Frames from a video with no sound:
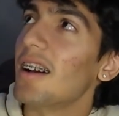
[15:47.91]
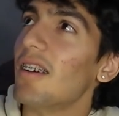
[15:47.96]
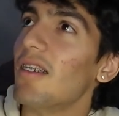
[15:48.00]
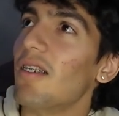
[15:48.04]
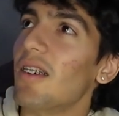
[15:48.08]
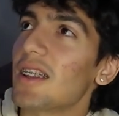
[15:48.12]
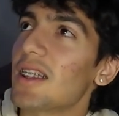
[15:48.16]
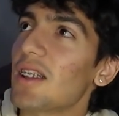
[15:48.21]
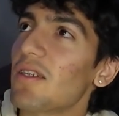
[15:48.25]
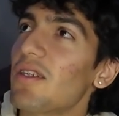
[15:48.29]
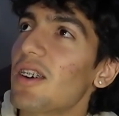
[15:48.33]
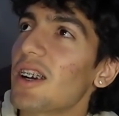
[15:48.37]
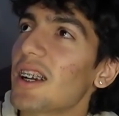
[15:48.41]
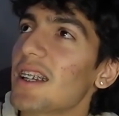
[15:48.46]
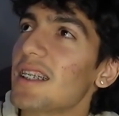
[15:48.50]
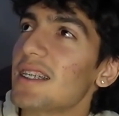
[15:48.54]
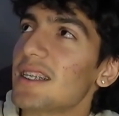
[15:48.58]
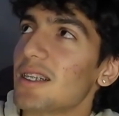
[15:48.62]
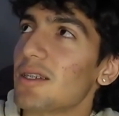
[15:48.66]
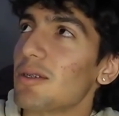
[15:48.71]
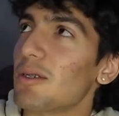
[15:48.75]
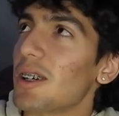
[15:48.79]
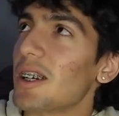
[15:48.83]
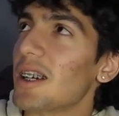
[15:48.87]
what the fuck
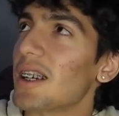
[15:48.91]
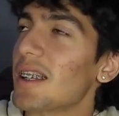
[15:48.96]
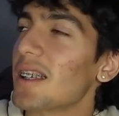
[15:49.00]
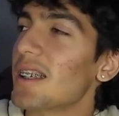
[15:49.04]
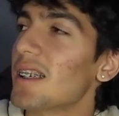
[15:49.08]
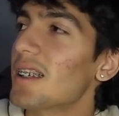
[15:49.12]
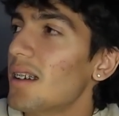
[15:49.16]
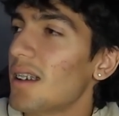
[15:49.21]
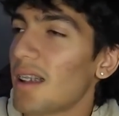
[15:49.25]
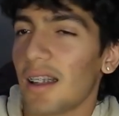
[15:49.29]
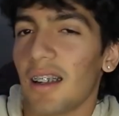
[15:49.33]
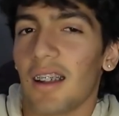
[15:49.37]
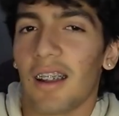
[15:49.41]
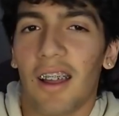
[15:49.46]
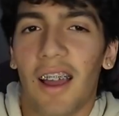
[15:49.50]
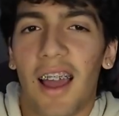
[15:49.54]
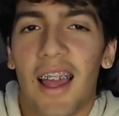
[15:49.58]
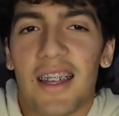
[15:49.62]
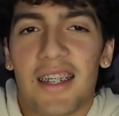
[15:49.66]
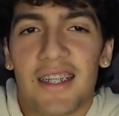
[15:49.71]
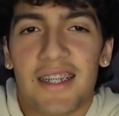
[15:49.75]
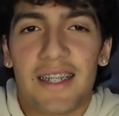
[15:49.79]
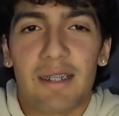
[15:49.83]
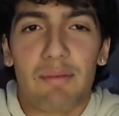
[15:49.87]
is the word? I don't know.
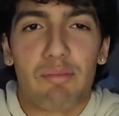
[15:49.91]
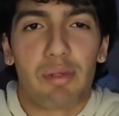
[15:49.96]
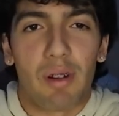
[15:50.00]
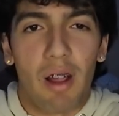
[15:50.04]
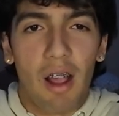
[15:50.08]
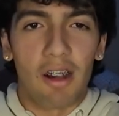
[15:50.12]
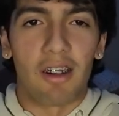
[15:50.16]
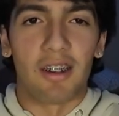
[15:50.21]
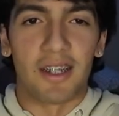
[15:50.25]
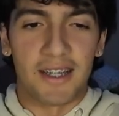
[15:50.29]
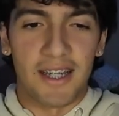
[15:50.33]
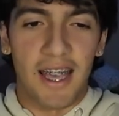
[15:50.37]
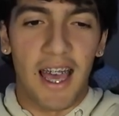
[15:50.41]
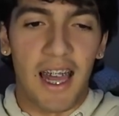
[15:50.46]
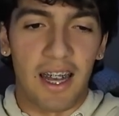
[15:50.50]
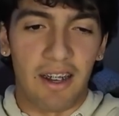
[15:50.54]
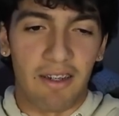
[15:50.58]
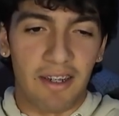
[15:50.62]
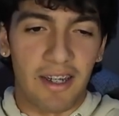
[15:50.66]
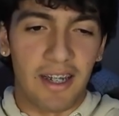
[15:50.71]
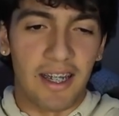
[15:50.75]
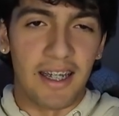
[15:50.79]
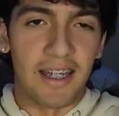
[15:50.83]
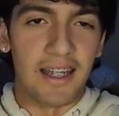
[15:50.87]
I just see progress out
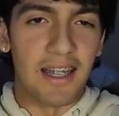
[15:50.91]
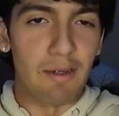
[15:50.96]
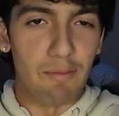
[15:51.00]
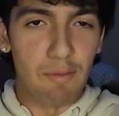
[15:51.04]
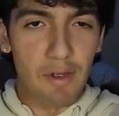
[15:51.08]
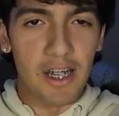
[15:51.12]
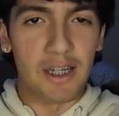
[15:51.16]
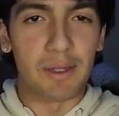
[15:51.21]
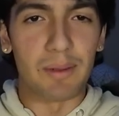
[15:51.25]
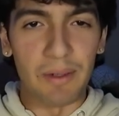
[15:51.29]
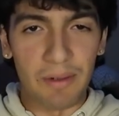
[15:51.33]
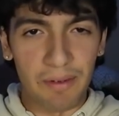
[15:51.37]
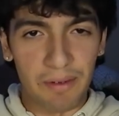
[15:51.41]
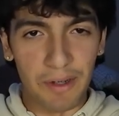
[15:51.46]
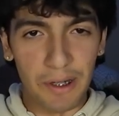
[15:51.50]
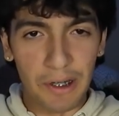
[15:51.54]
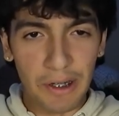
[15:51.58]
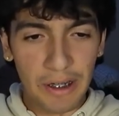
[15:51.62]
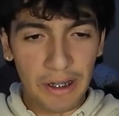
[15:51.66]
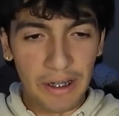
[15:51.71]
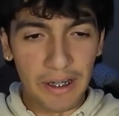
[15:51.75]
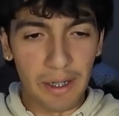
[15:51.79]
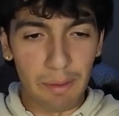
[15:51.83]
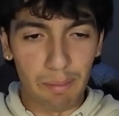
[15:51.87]
of it, and that makes me
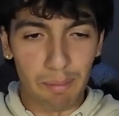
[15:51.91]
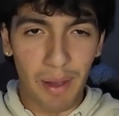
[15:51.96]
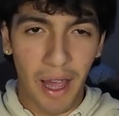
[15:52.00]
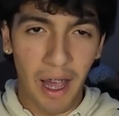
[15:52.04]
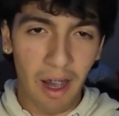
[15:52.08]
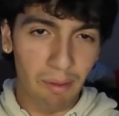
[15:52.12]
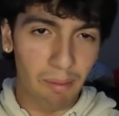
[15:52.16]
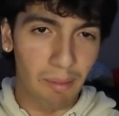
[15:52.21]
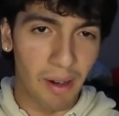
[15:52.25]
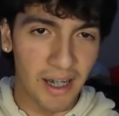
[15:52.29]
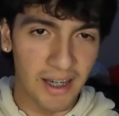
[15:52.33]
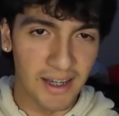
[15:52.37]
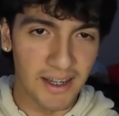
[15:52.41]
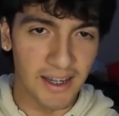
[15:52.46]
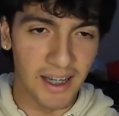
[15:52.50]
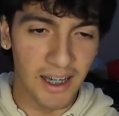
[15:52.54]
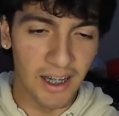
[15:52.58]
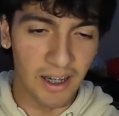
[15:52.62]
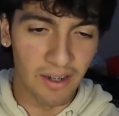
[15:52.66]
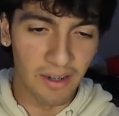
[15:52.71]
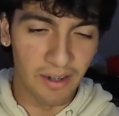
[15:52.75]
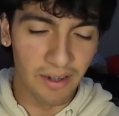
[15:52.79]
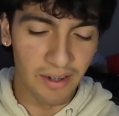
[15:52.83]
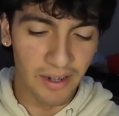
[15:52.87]
feel good about
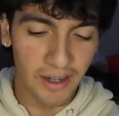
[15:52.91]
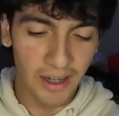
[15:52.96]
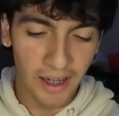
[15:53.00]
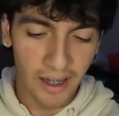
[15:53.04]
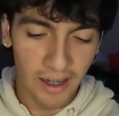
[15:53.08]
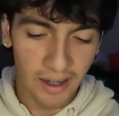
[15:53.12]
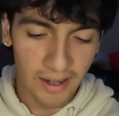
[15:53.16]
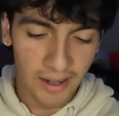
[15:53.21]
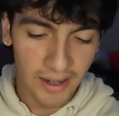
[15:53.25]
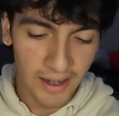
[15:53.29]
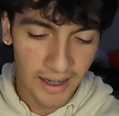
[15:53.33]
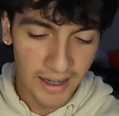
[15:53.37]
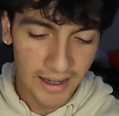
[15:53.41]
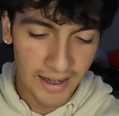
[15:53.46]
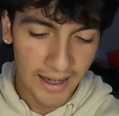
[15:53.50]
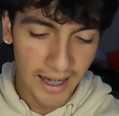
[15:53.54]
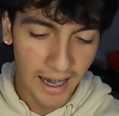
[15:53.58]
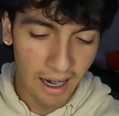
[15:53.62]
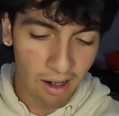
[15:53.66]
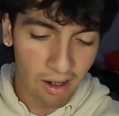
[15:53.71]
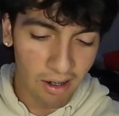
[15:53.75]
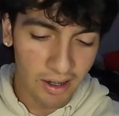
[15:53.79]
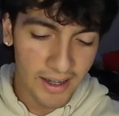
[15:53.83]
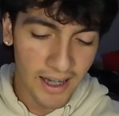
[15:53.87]
myself. You know,
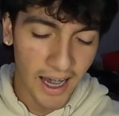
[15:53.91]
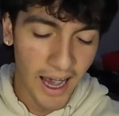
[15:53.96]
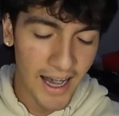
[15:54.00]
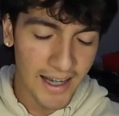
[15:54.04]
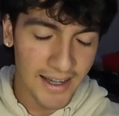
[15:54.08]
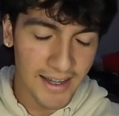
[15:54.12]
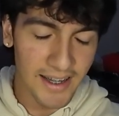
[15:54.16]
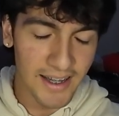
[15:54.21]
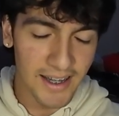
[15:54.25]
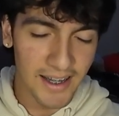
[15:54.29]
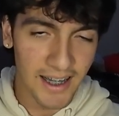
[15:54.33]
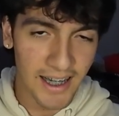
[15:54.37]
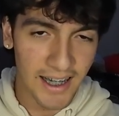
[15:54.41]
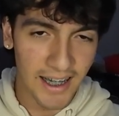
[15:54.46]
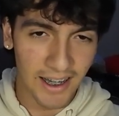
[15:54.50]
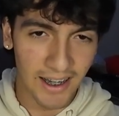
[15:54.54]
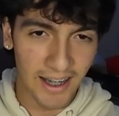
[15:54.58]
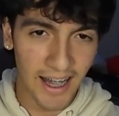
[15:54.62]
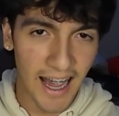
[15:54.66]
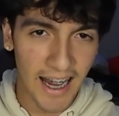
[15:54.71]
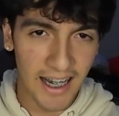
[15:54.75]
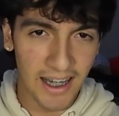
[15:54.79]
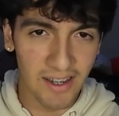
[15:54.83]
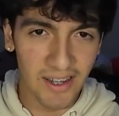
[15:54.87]
that all ties into like a
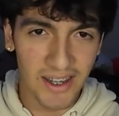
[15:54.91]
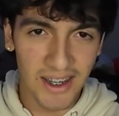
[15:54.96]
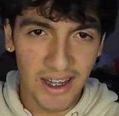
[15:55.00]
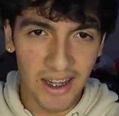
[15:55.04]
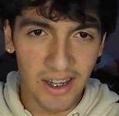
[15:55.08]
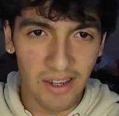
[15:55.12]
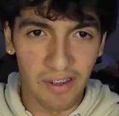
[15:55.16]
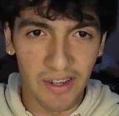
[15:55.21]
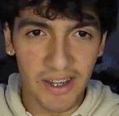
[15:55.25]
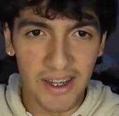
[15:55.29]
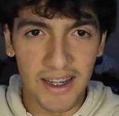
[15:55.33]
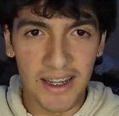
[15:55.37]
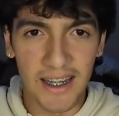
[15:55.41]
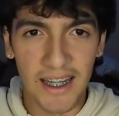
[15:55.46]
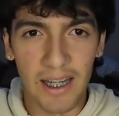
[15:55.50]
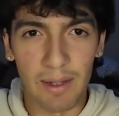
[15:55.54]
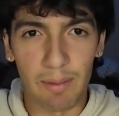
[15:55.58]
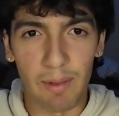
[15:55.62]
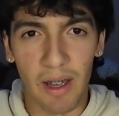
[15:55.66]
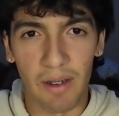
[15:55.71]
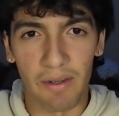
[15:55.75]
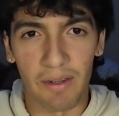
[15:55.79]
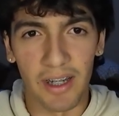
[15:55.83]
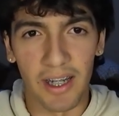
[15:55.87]
lack of
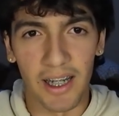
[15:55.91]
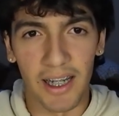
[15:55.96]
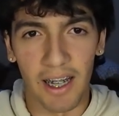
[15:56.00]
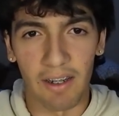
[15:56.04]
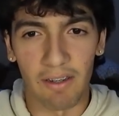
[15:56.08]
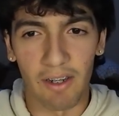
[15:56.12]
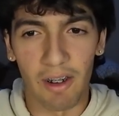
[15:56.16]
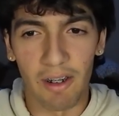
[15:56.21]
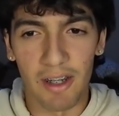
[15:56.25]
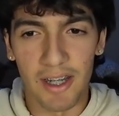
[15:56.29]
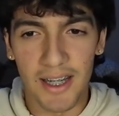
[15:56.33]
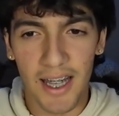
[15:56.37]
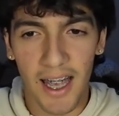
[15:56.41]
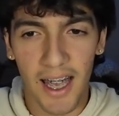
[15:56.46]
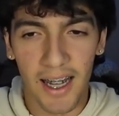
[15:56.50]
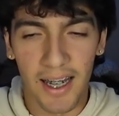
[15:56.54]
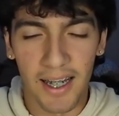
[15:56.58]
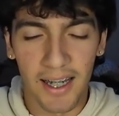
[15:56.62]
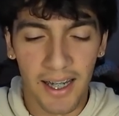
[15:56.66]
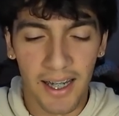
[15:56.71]
self-esteem I feel like I've always had,